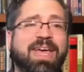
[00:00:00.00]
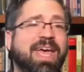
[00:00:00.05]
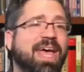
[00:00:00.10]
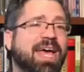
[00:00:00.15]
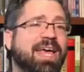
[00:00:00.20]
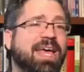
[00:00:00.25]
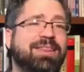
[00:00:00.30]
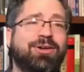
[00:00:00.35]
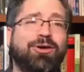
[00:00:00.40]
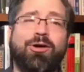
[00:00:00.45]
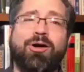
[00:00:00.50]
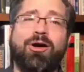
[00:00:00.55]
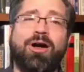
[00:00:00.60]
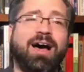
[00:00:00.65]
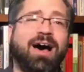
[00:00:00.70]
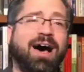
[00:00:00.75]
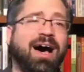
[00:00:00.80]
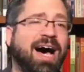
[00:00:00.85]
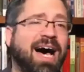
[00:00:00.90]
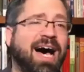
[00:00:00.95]
And there are
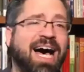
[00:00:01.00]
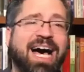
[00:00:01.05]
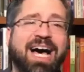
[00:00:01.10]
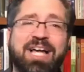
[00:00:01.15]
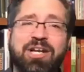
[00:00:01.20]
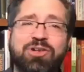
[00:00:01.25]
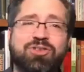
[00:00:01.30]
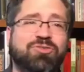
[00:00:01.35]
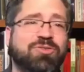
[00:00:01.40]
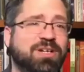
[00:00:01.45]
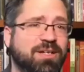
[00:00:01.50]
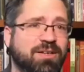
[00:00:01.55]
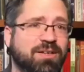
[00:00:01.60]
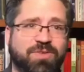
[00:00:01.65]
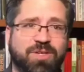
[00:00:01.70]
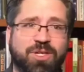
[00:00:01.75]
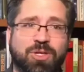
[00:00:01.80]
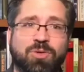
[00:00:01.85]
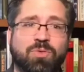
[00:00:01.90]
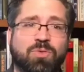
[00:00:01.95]
100 of
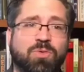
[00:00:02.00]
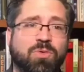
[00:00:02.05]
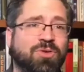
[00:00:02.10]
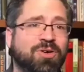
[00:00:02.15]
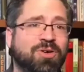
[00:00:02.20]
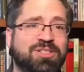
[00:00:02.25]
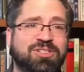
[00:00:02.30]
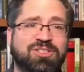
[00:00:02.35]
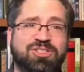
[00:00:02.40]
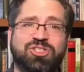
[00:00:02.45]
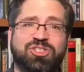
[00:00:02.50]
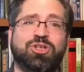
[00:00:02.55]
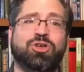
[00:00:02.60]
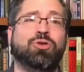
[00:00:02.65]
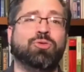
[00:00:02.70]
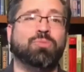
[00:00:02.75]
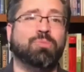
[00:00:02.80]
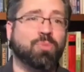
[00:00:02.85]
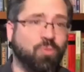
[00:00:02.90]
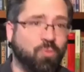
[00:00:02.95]
you on
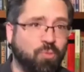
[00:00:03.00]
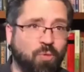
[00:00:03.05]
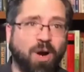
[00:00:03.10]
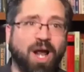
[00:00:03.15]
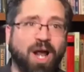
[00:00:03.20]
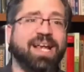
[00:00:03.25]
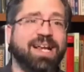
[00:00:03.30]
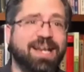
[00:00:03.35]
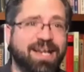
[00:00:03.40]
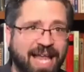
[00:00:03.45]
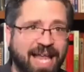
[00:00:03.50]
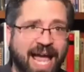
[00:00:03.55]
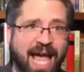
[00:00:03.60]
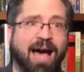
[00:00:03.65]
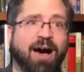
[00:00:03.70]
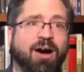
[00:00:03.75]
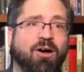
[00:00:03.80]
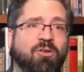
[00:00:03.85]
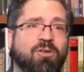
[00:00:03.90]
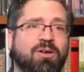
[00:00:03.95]
Zoom right
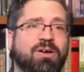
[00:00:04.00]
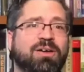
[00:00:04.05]
now